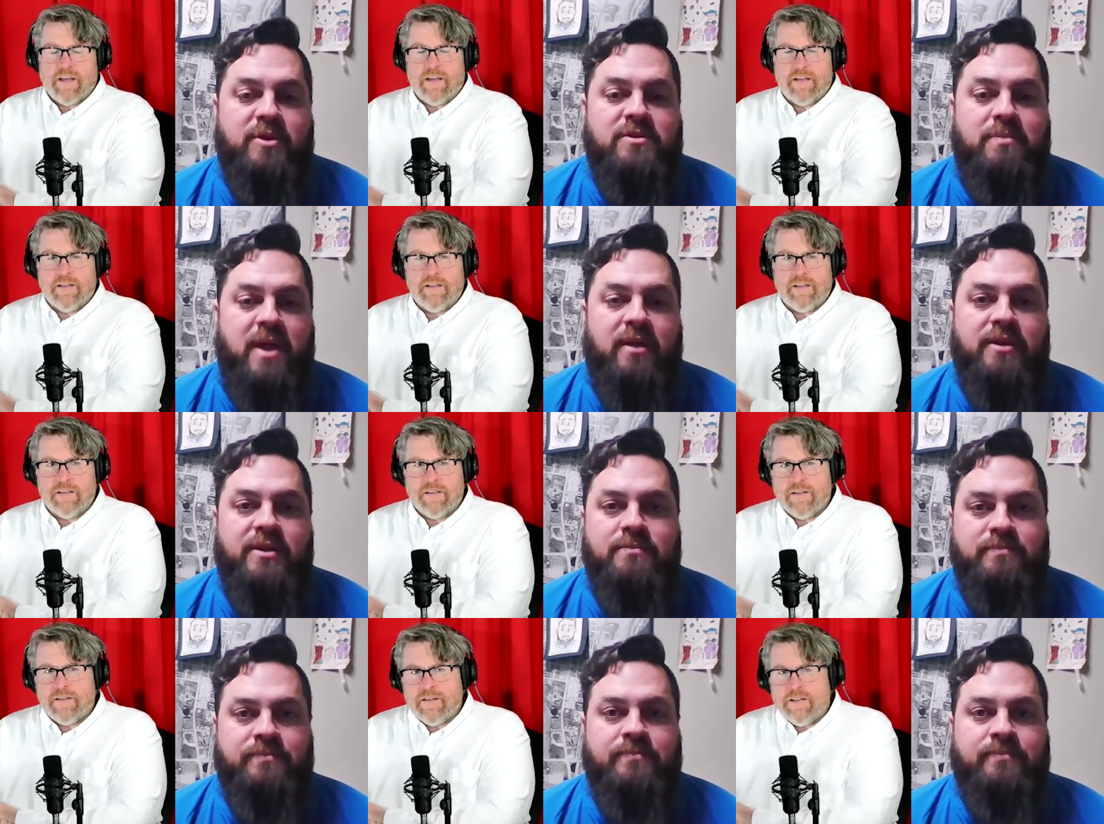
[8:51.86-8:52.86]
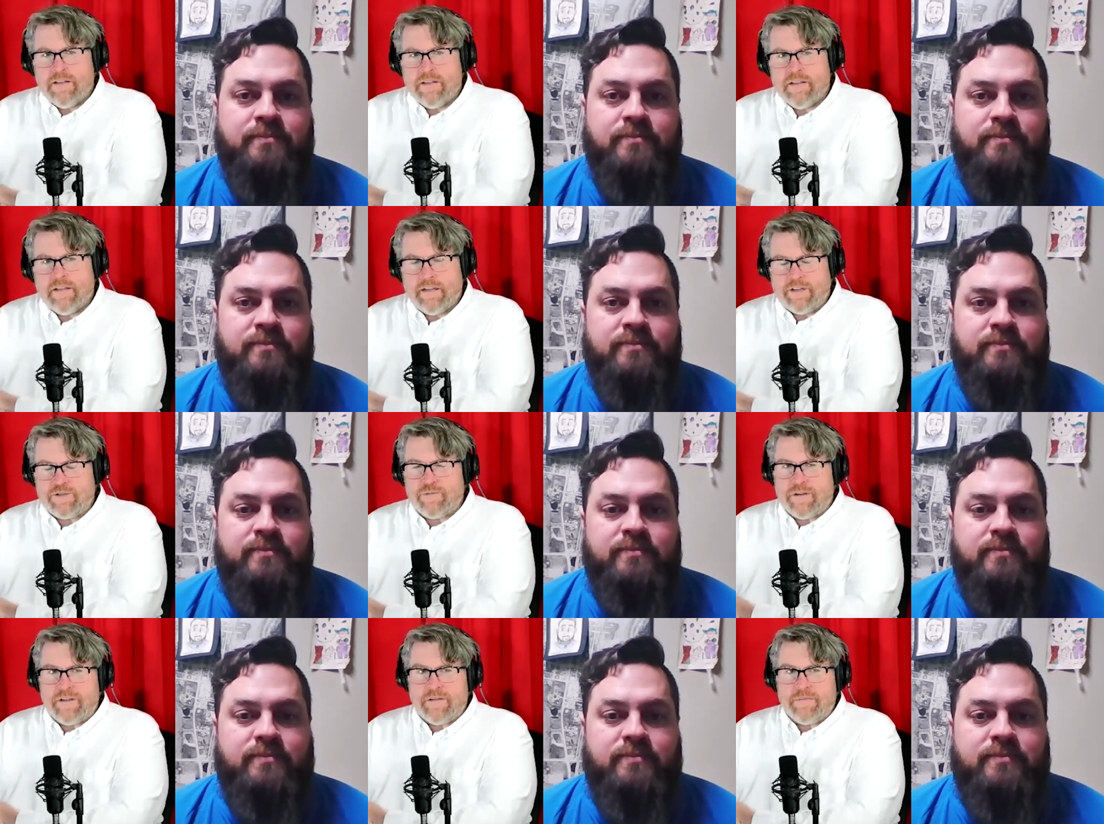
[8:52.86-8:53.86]
Speaker 1: fund municipalities.
Speaker 2: I just
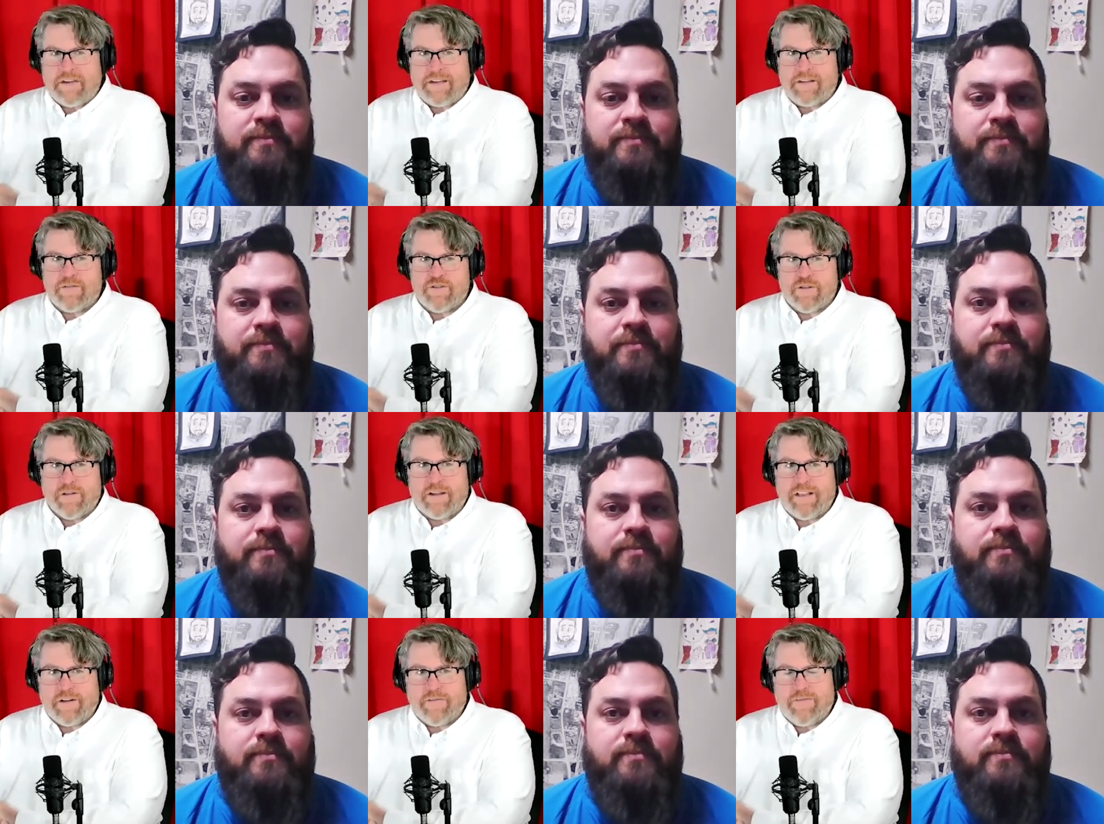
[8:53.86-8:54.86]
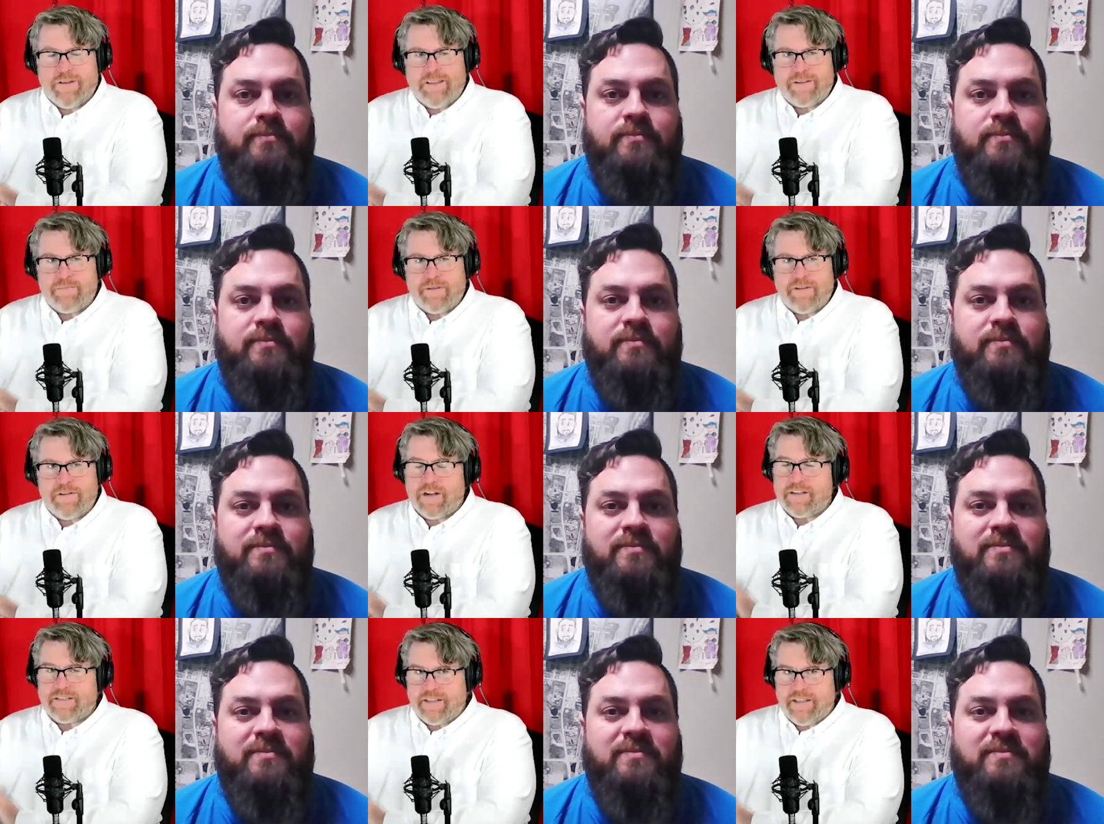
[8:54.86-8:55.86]
want to make sure I clarify this, but you're
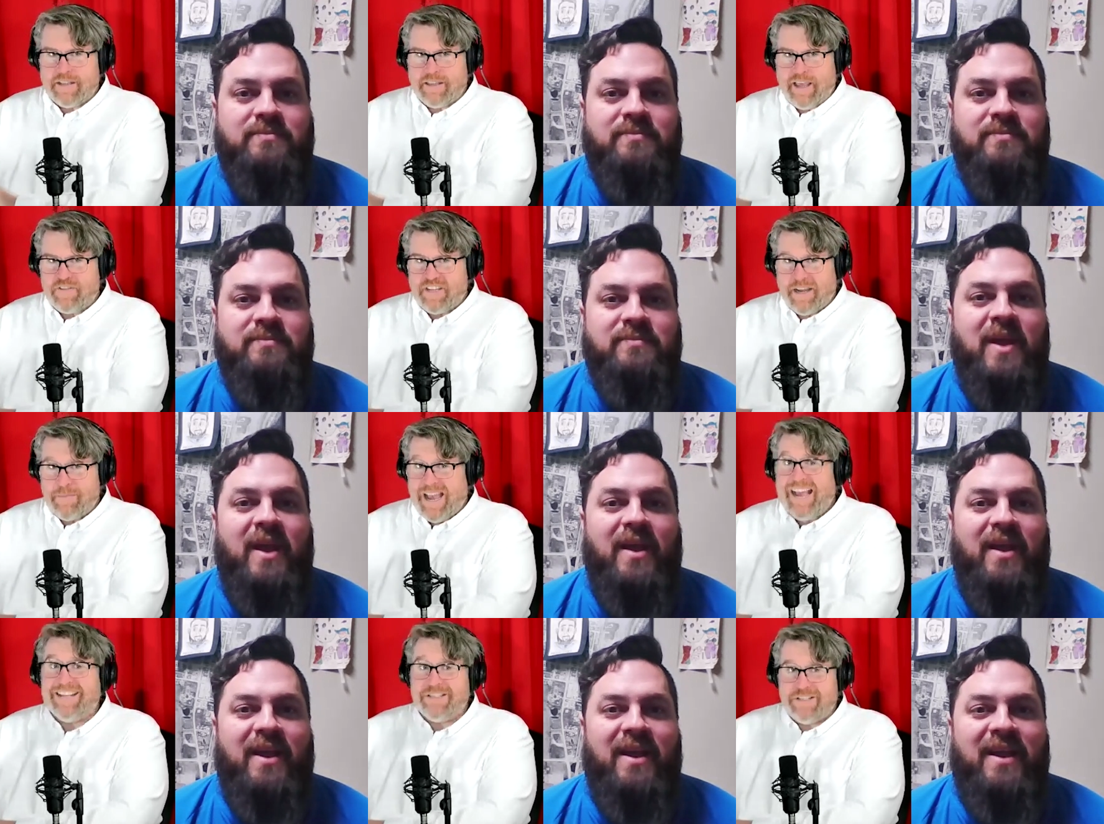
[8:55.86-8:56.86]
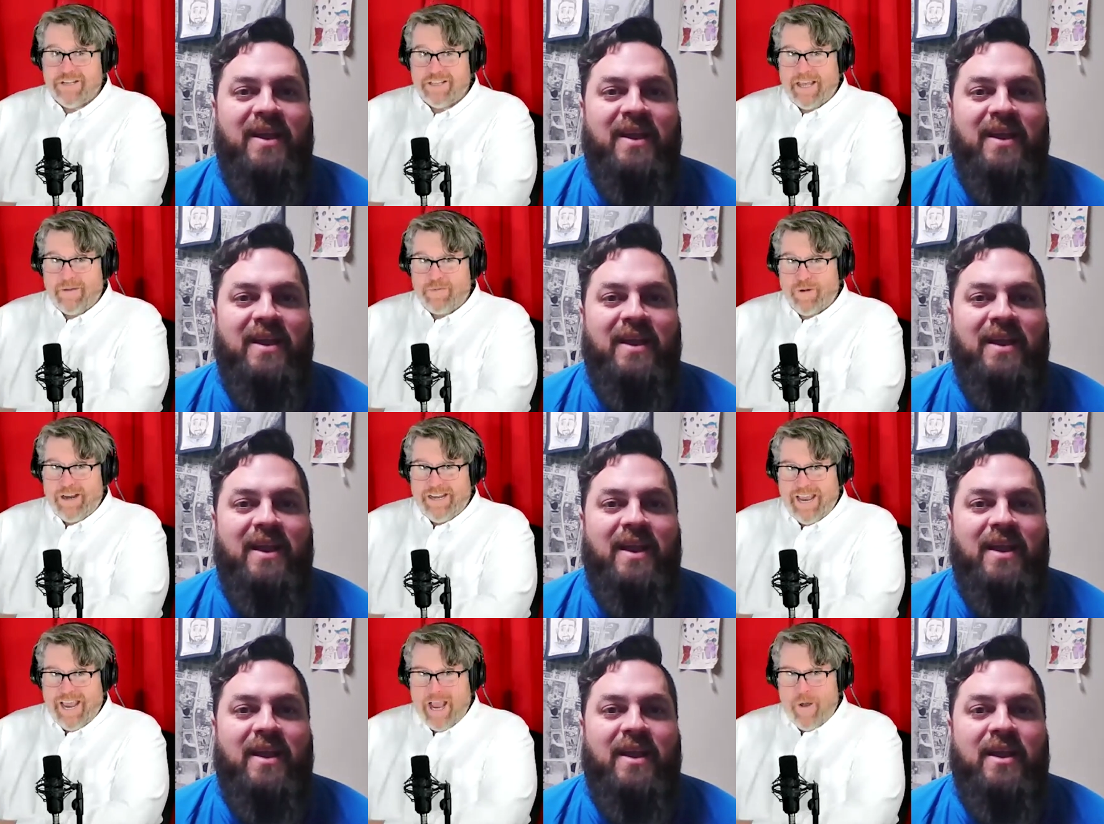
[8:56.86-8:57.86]
not saying that F C M hasn't done that right
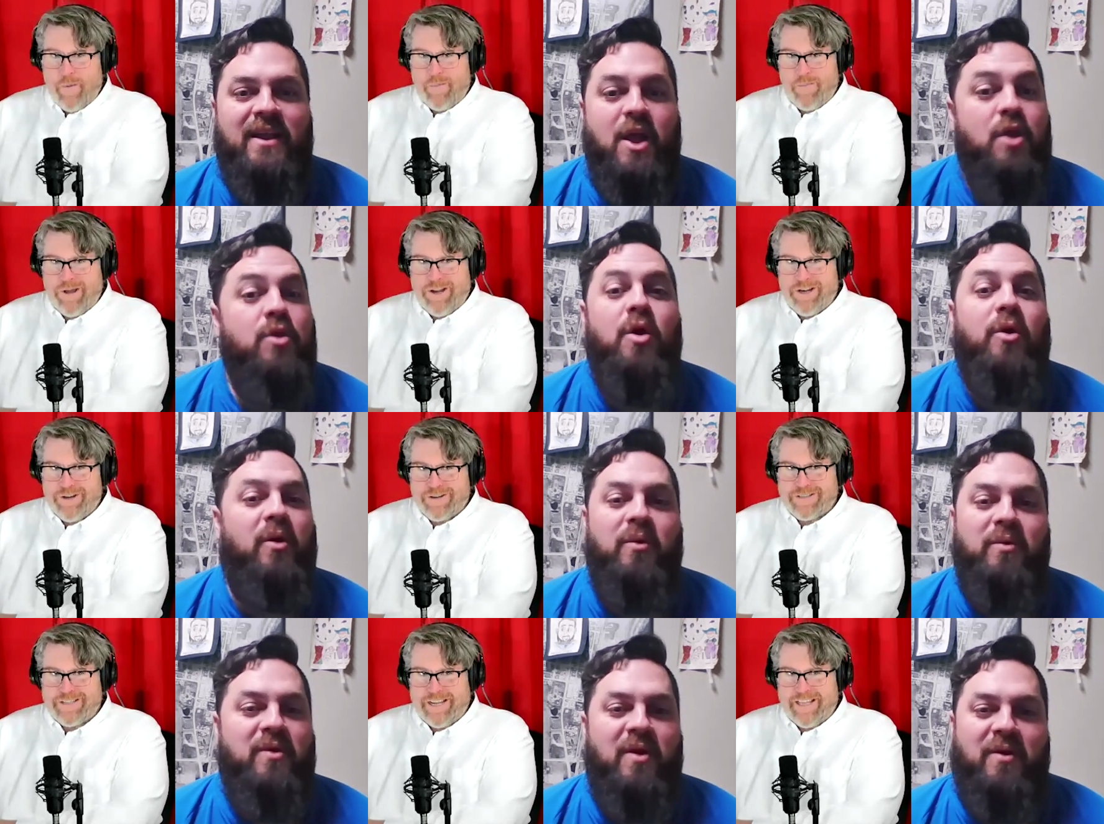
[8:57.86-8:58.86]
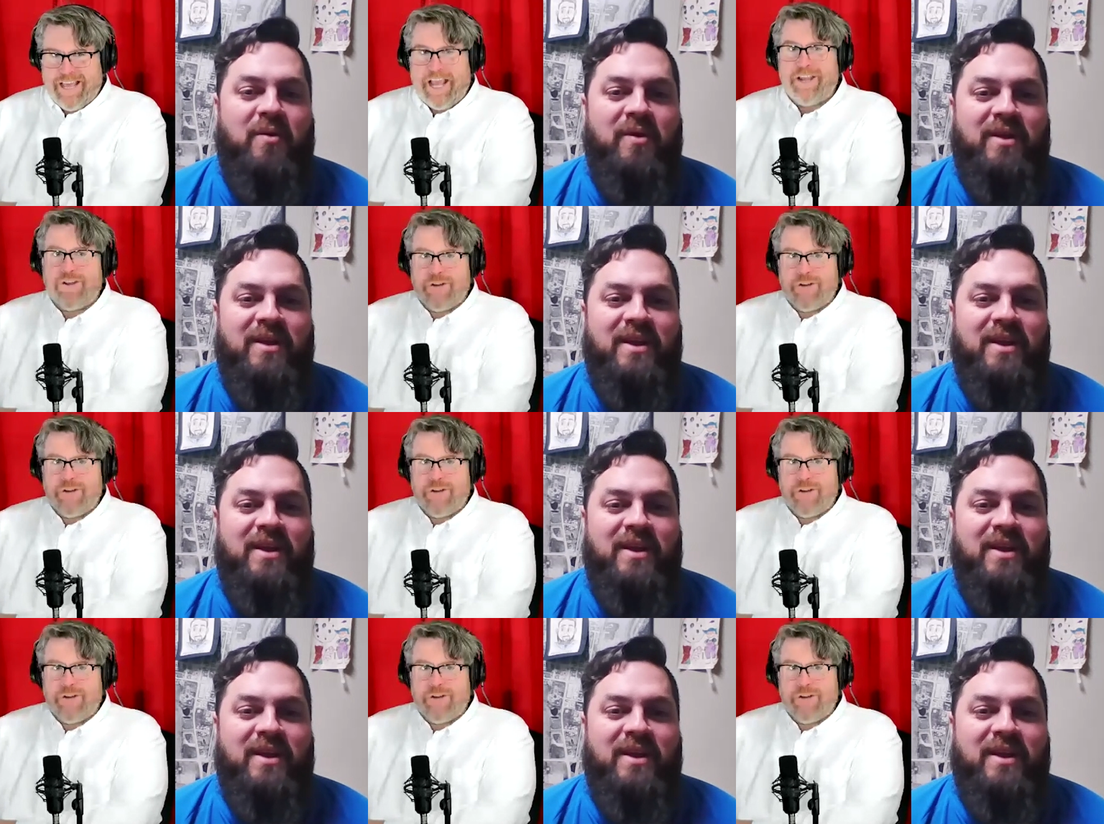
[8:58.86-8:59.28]
now, but
Speaker 1: no, you're no, saying no. that